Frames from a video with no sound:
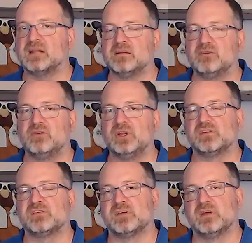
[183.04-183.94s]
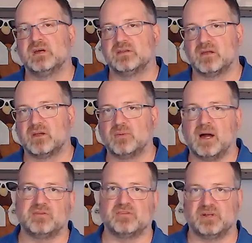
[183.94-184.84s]
until it reaches the
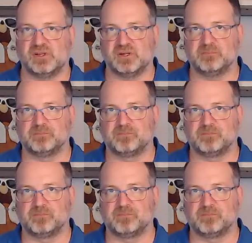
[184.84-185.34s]
requirements, essentially.